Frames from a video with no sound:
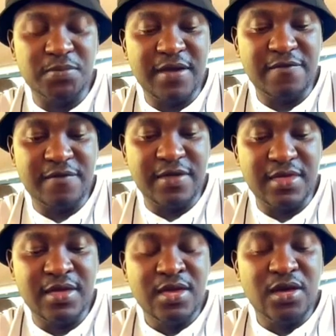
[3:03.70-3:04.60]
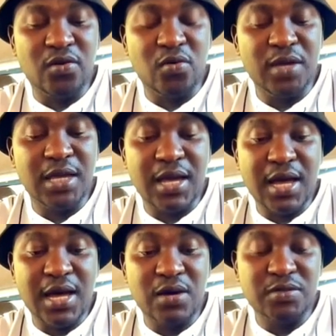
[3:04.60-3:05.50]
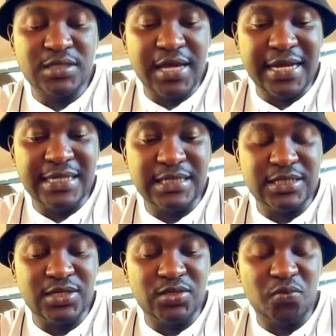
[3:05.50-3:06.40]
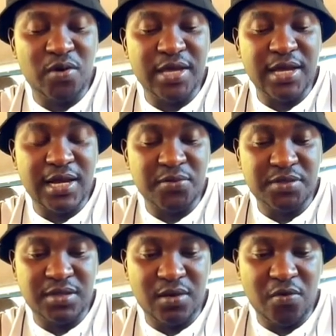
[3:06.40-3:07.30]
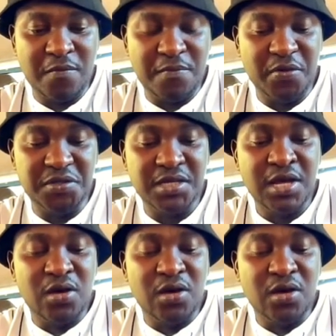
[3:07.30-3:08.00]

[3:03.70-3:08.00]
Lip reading: my father going outside, just walking around the compound,